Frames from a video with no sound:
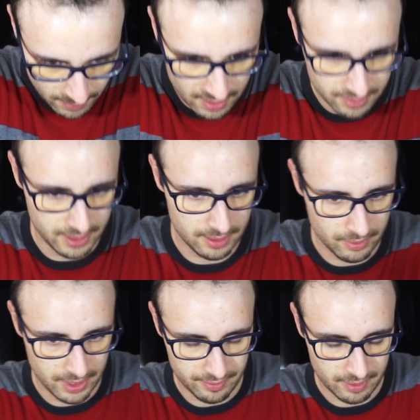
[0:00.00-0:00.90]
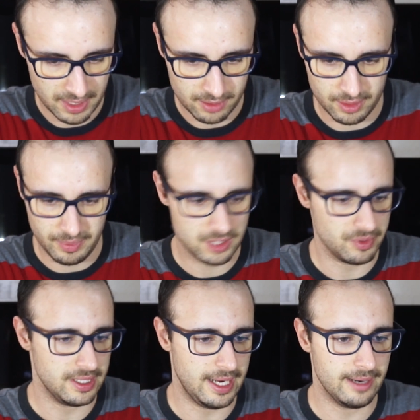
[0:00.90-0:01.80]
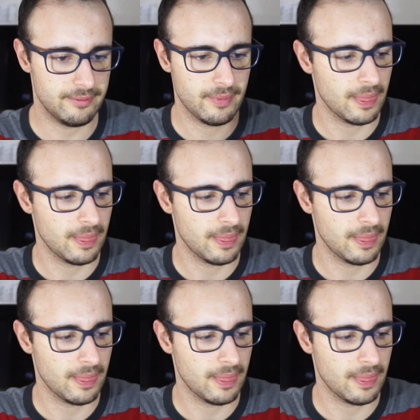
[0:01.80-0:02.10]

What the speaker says: okay, whatever, I'm not gonna mess with that.